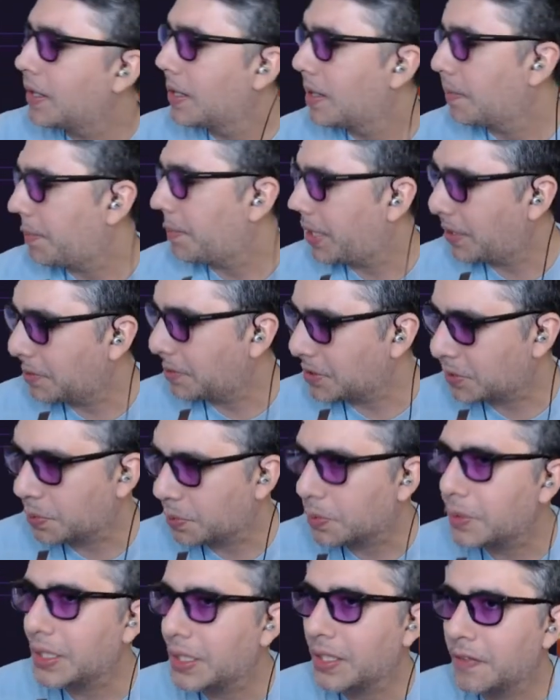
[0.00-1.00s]
But it was
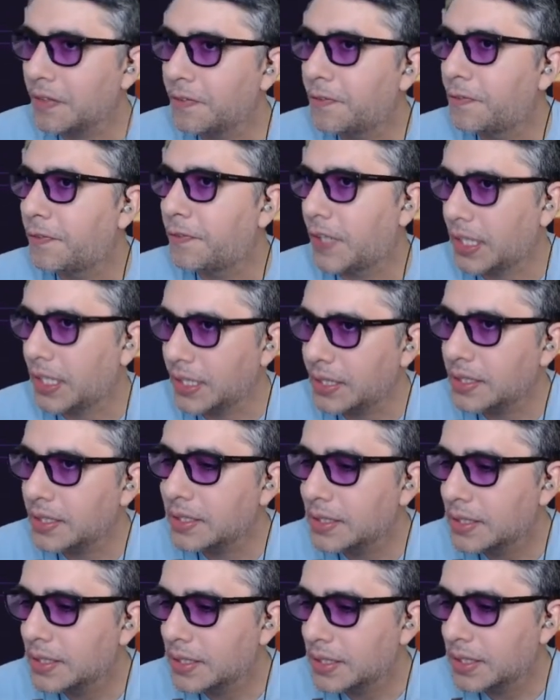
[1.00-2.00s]
really fun
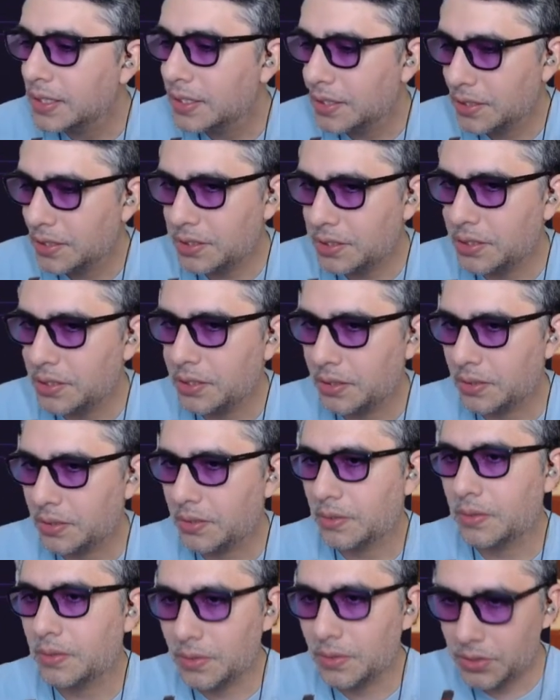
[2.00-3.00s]

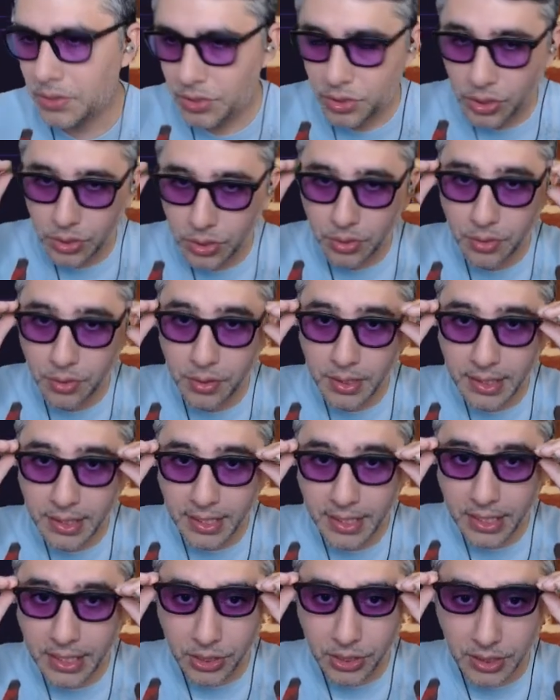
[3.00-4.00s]
to do the
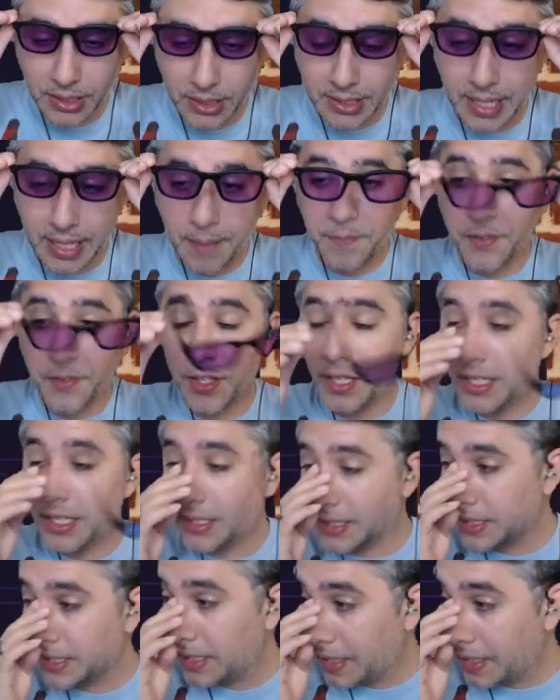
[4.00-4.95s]
initial setup for this.